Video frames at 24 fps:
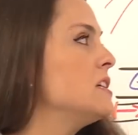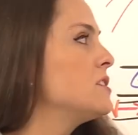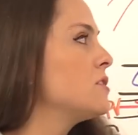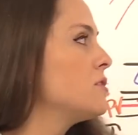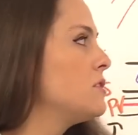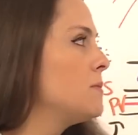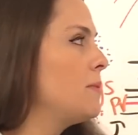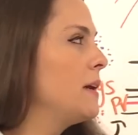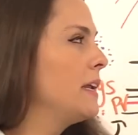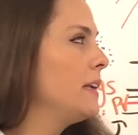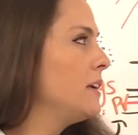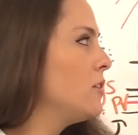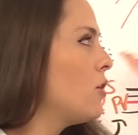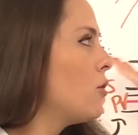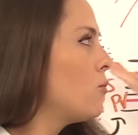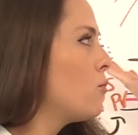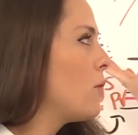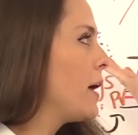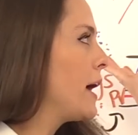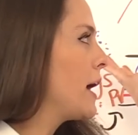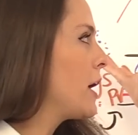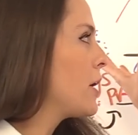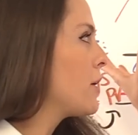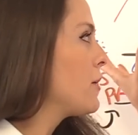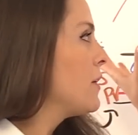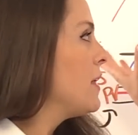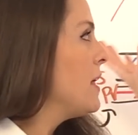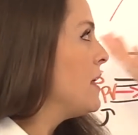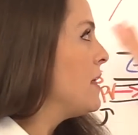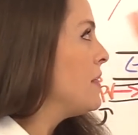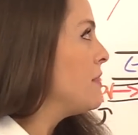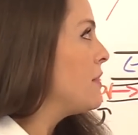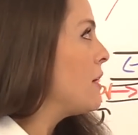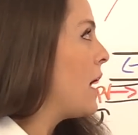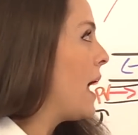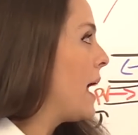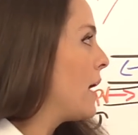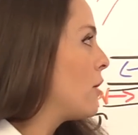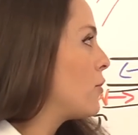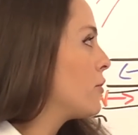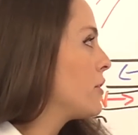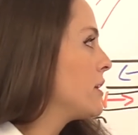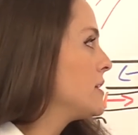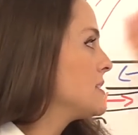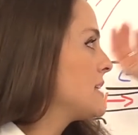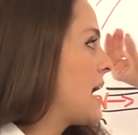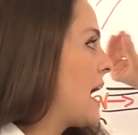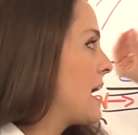So depending on where the
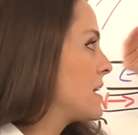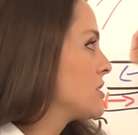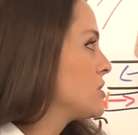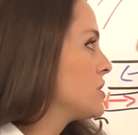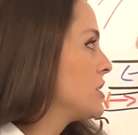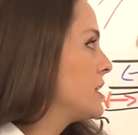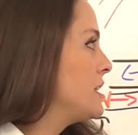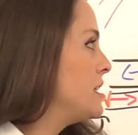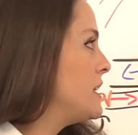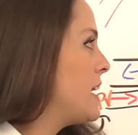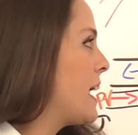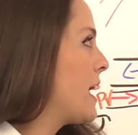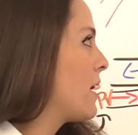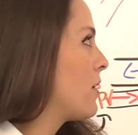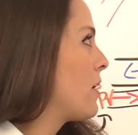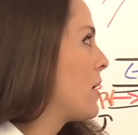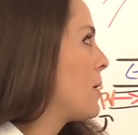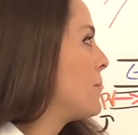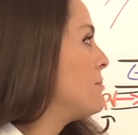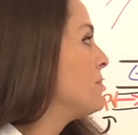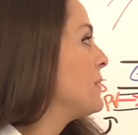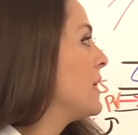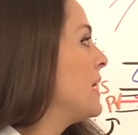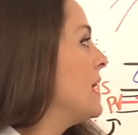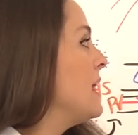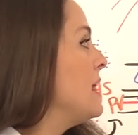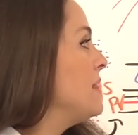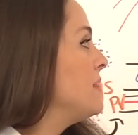aorta is actually narrow,